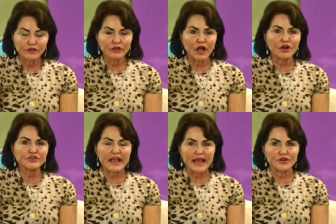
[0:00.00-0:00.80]

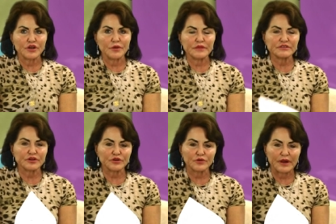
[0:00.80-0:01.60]
large adenomas
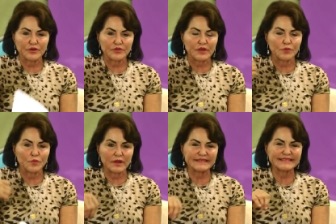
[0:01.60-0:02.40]
that are greater than
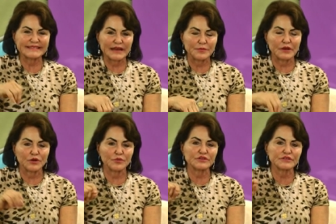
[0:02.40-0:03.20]
one
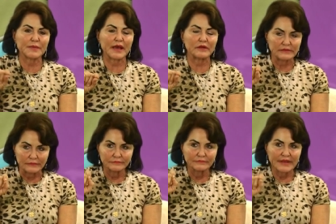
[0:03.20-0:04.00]
centimeter, which is about
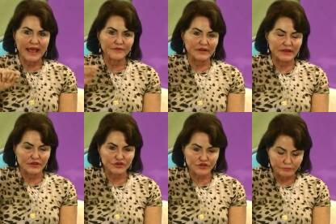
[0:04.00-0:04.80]
half an
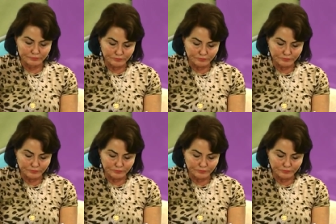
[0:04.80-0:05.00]
inch,